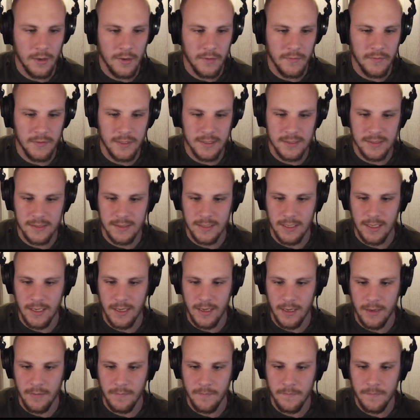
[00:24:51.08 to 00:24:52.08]
this
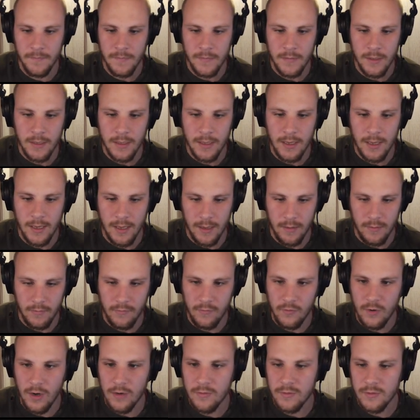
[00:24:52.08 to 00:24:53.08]
delay. And
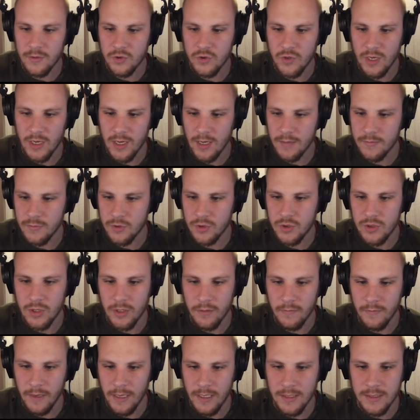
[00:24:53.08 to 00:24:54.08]
throughout the track, I'm just
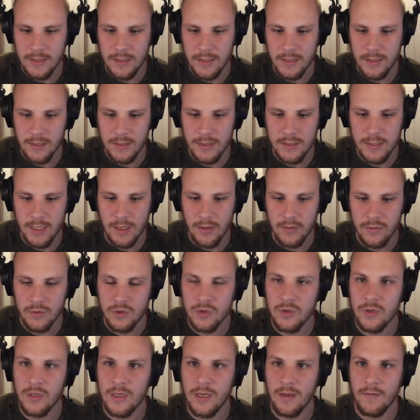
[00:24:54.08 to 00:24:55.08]
arranging the
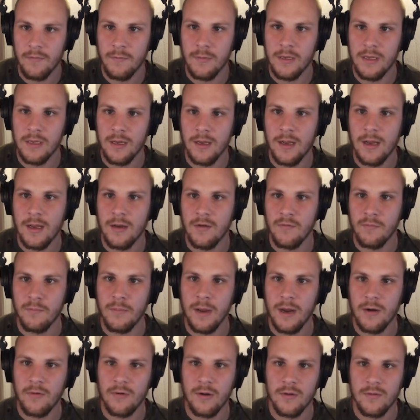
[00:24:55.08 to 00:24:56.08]
sounds to give me the kind of
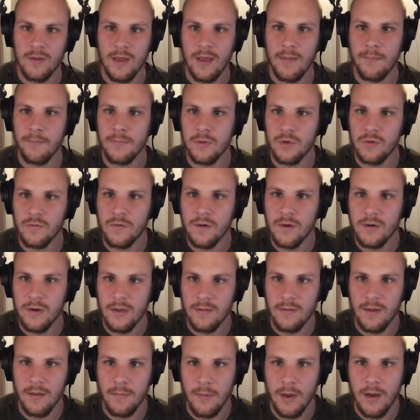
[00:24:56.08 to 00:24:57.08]
background atmosphere
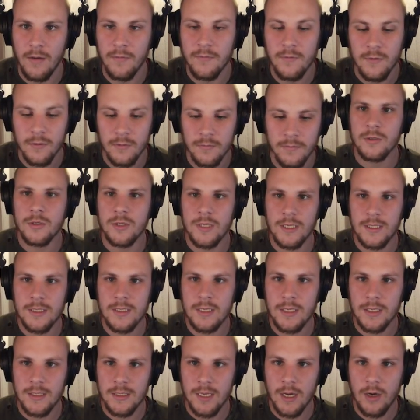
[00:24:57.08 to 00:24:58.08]
that I'm after. So
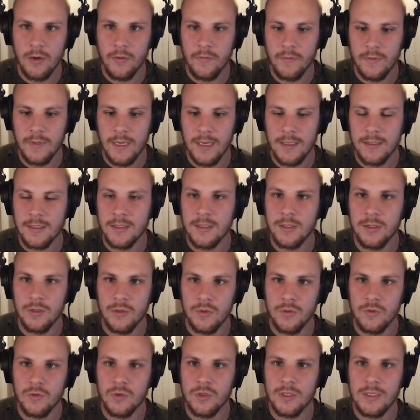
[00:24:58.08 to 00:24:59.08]
this is how you would actually
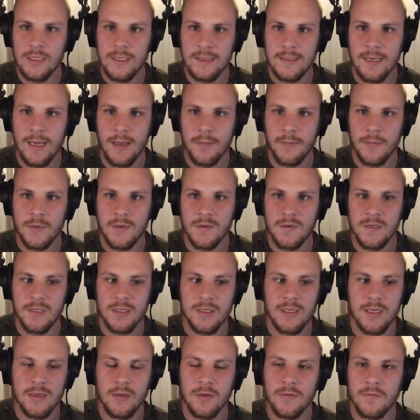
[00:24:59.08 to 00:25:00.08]
use these
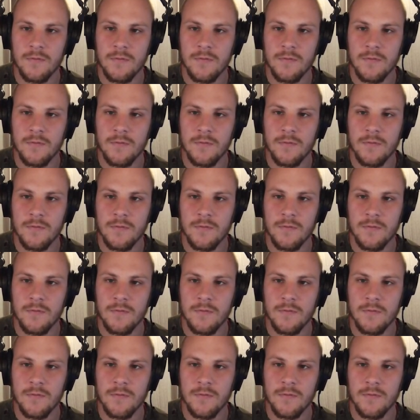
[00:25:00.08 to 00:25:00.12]
atmospheres that